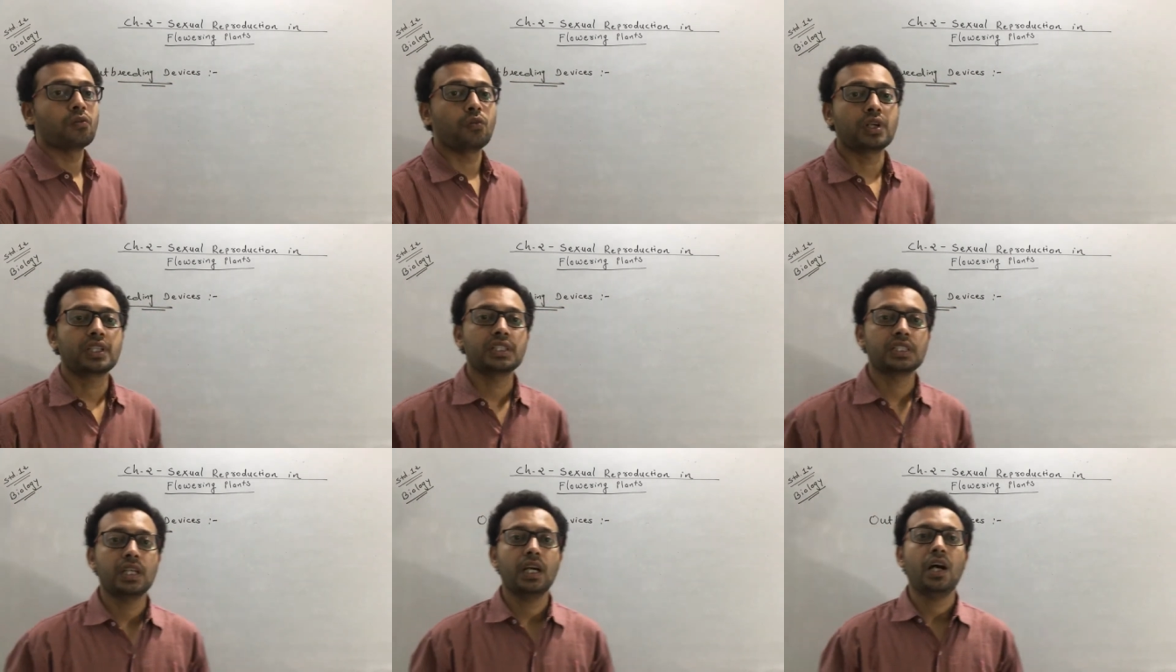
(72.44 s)
What
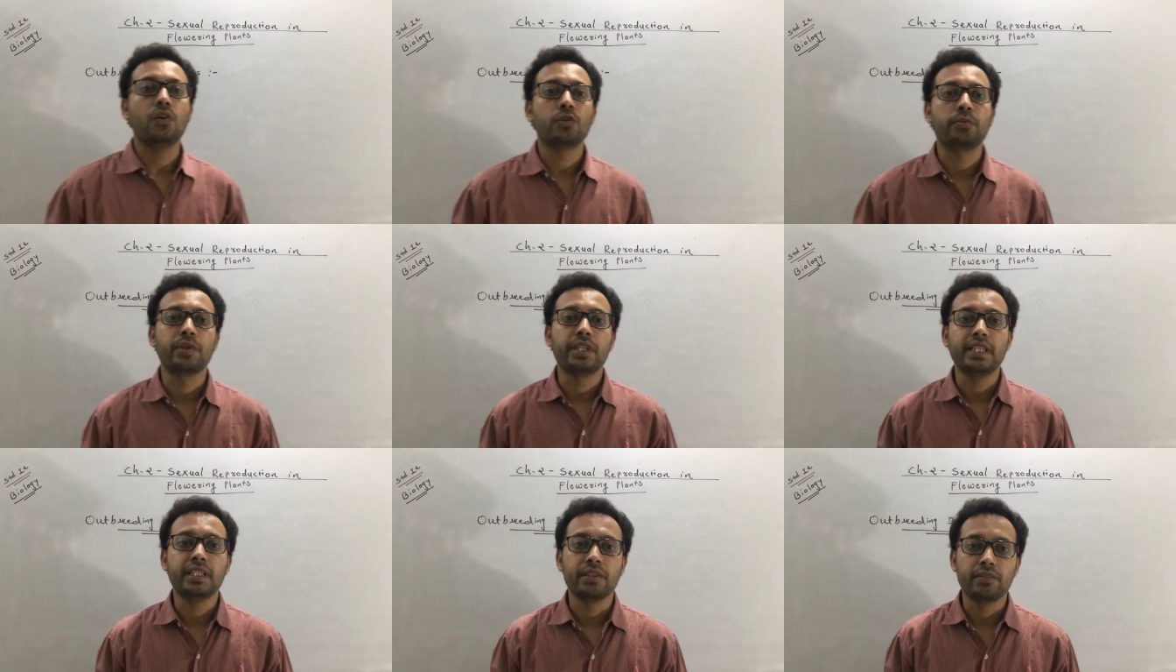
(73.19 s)
is an
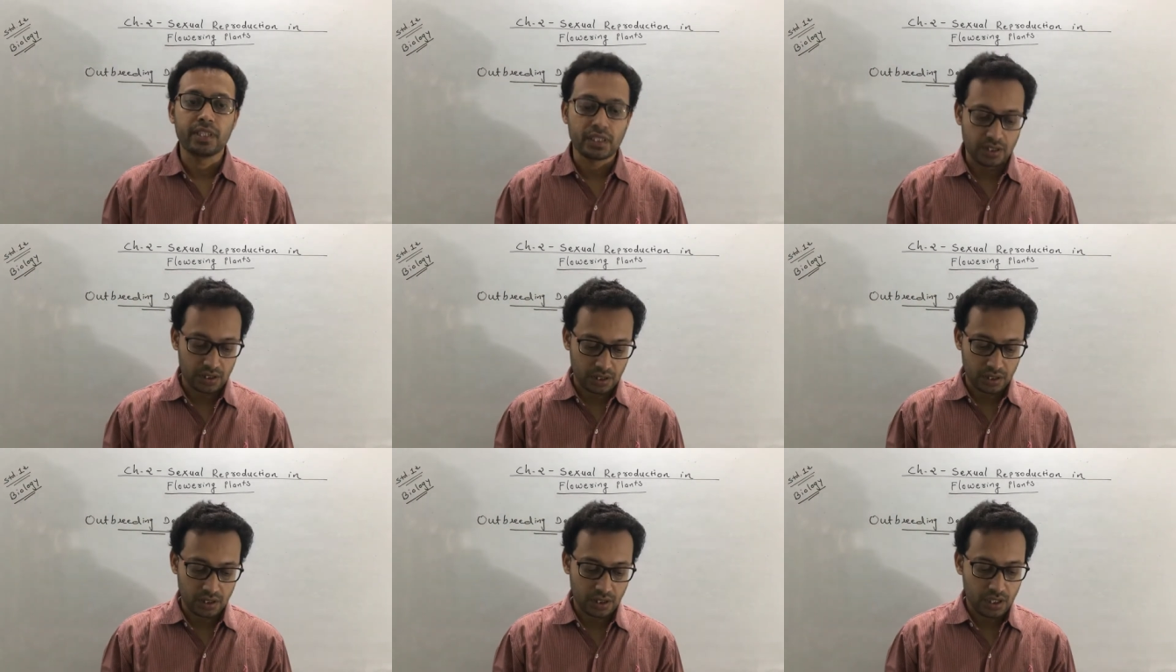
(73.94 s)
outbreeding
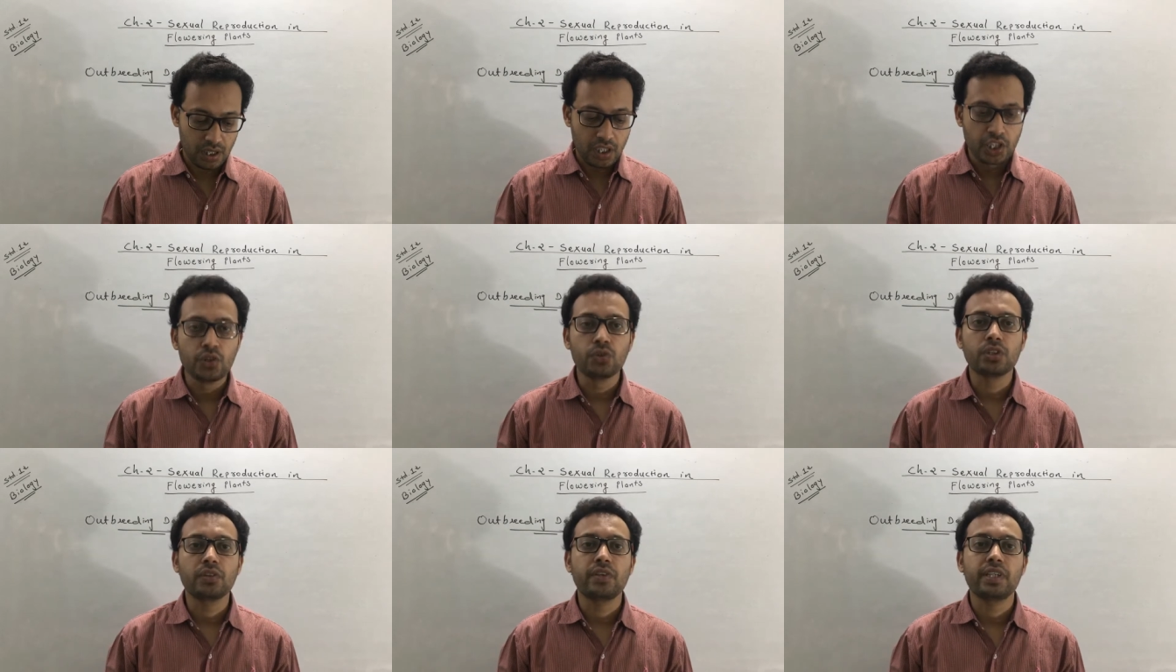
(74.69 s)
devices? You
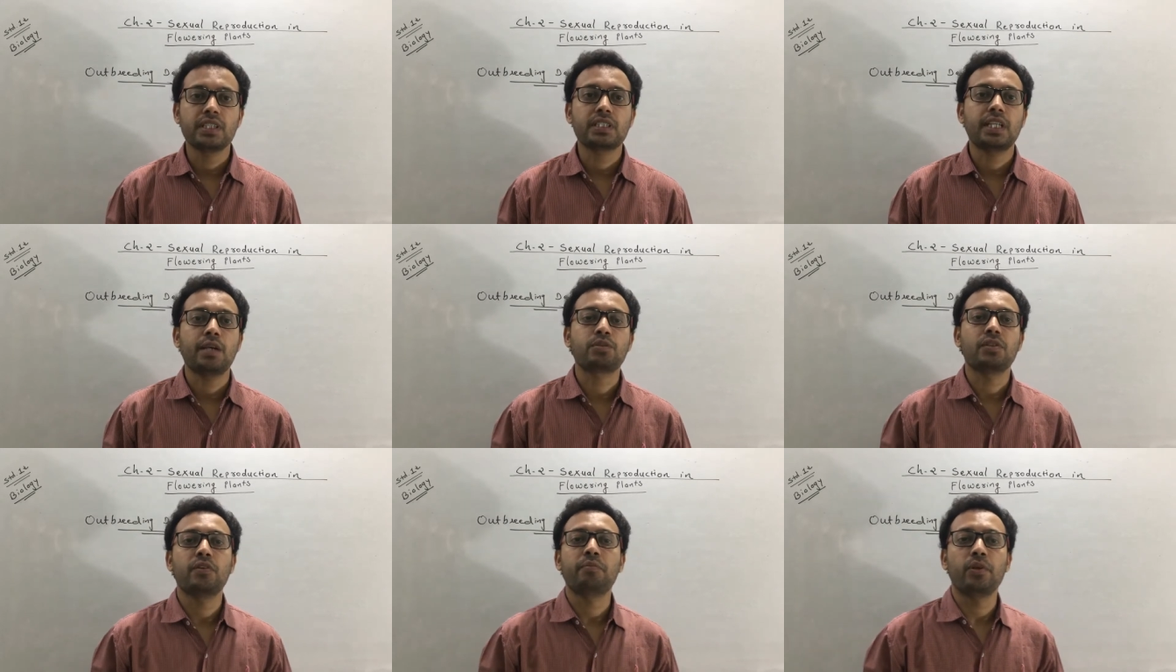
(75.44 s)
know the various types
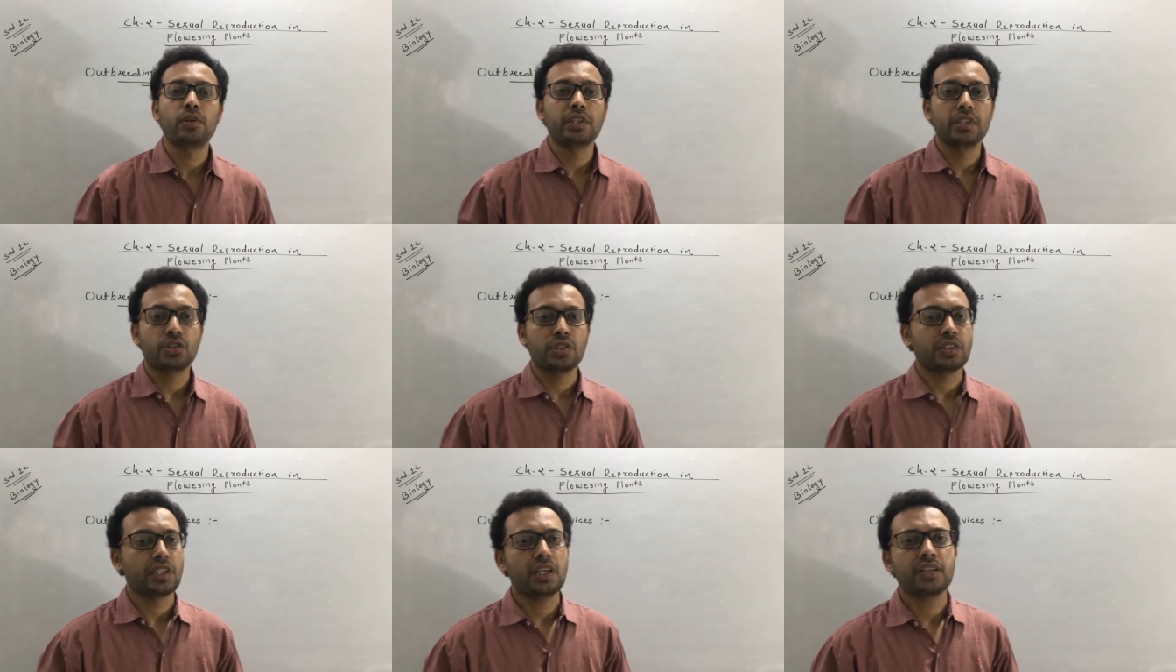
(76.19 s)
of
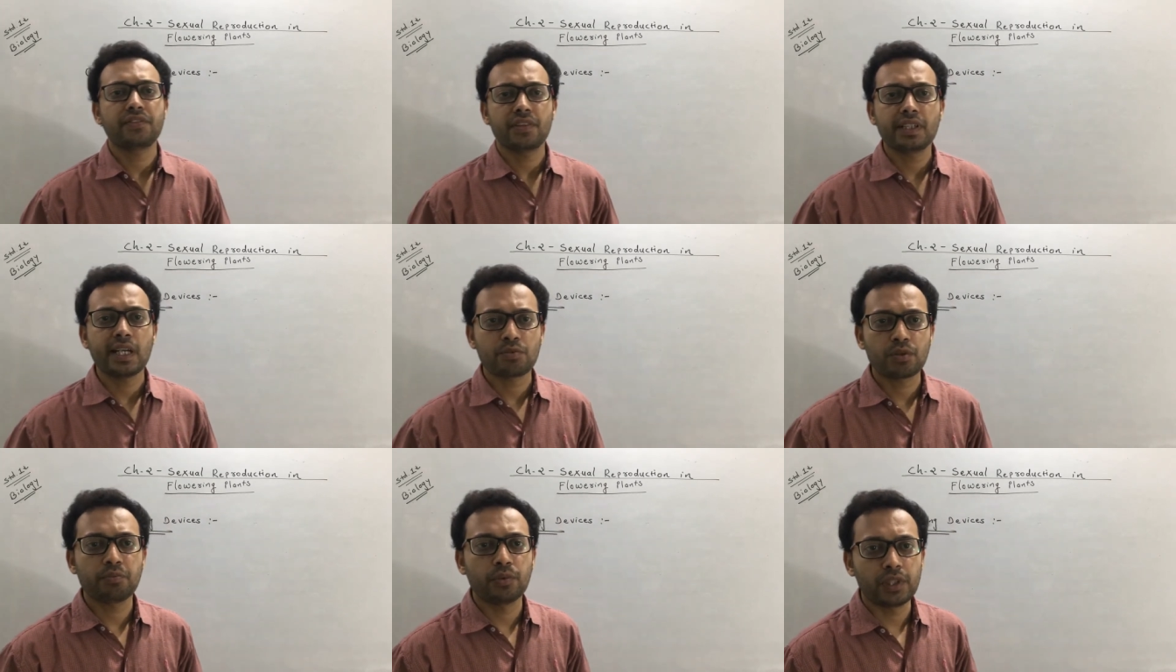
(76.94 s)
pollination. There are different types
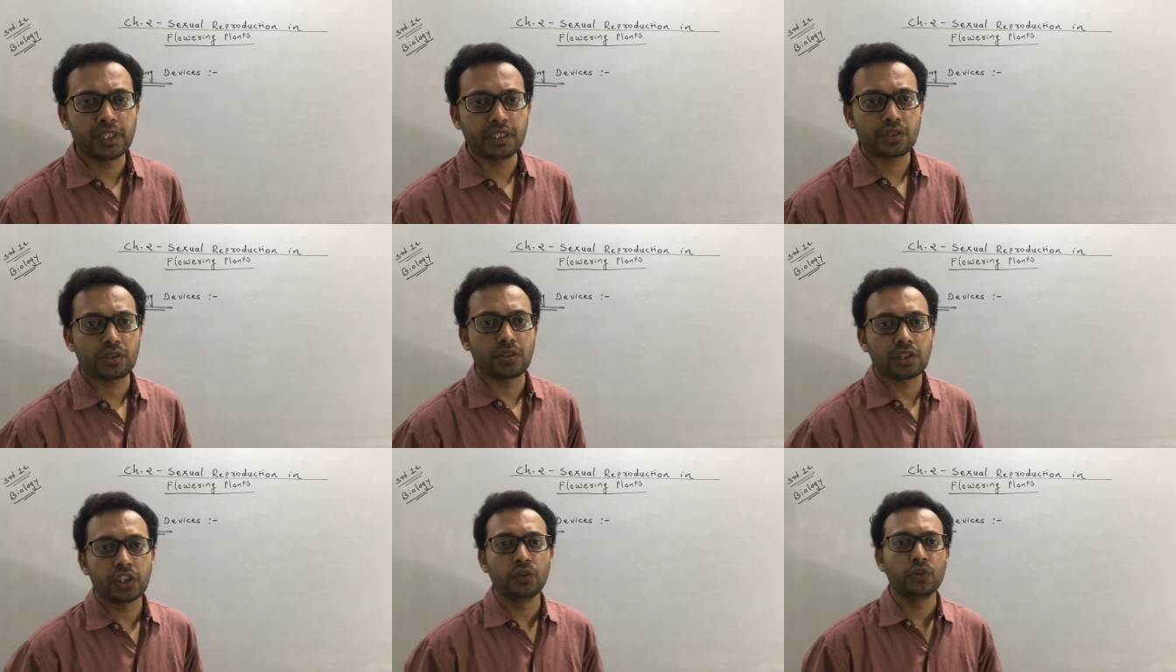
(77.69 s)
of
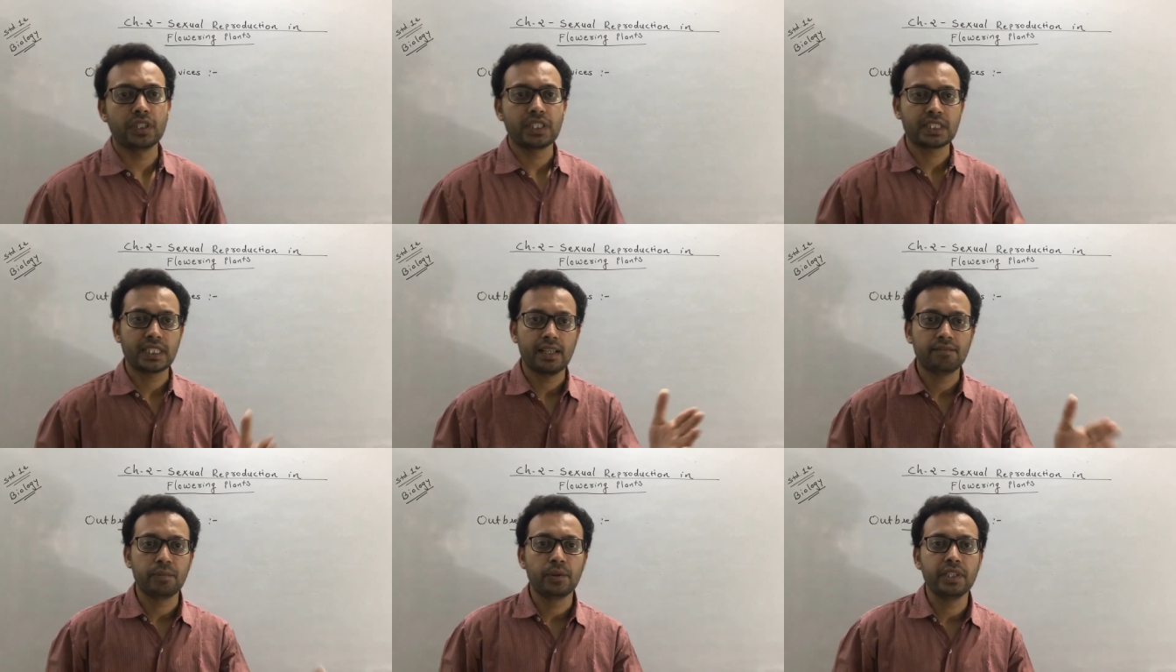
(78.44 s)
pollination. You know that
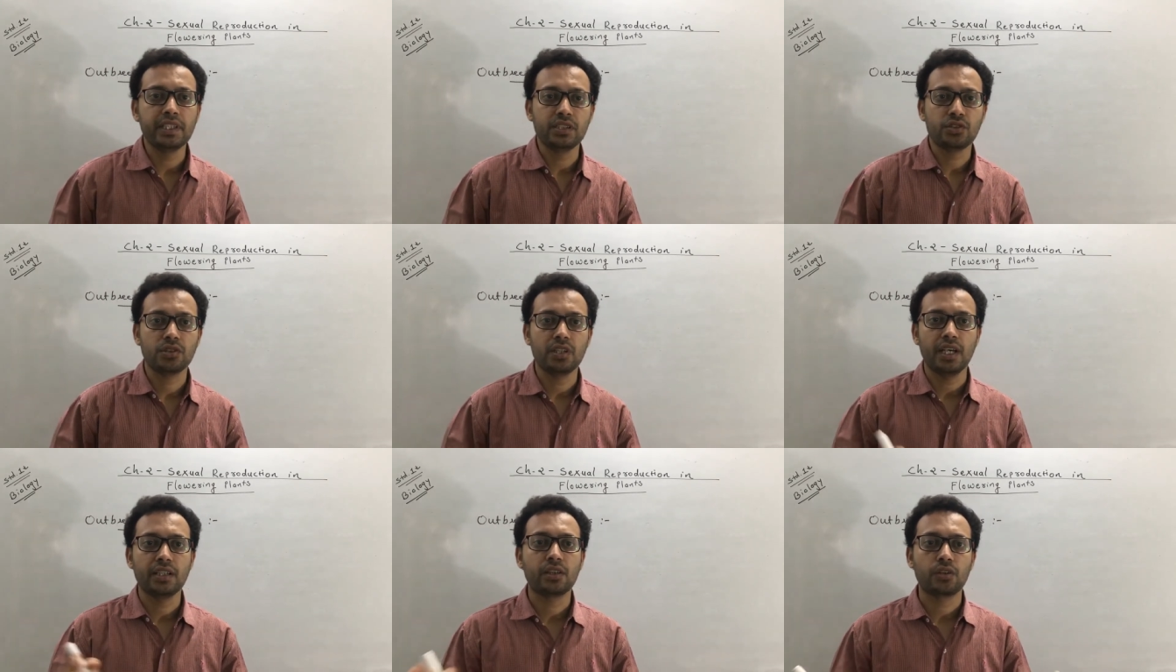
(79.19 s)
self-pollination
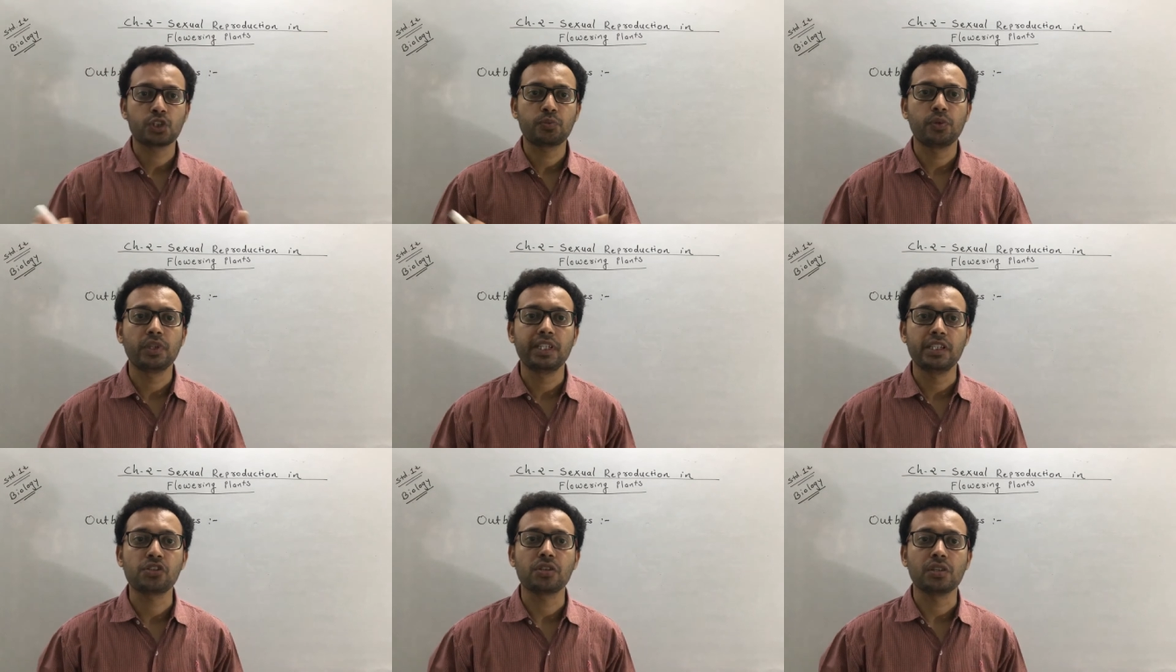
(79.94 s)
and
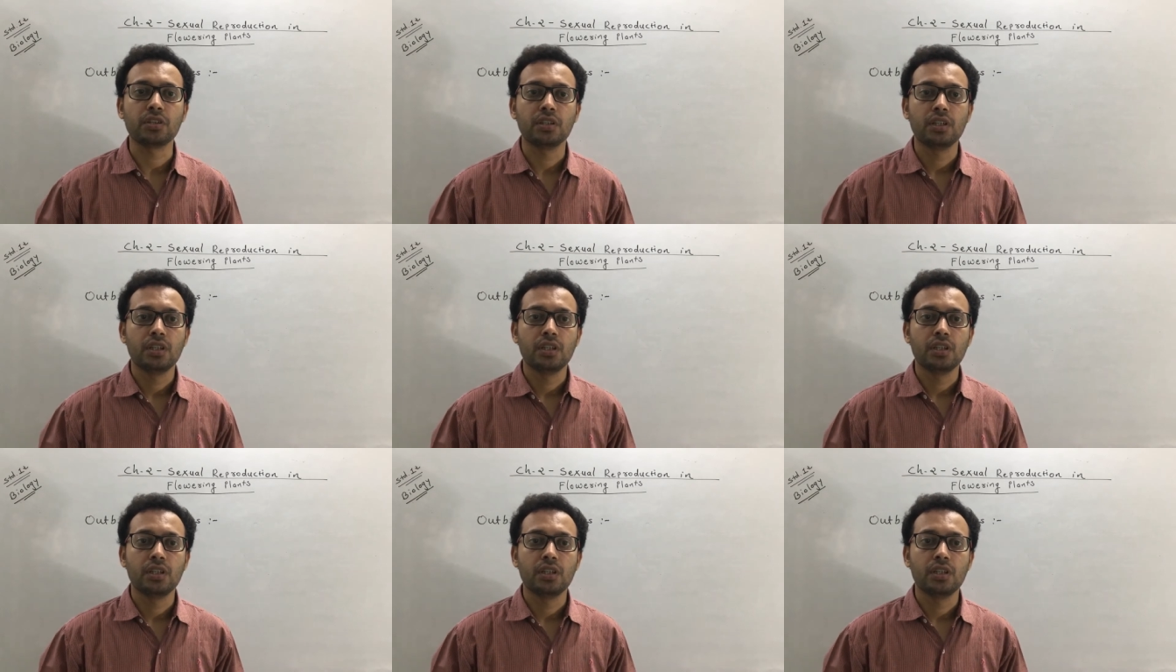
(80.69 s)
cross-pollination.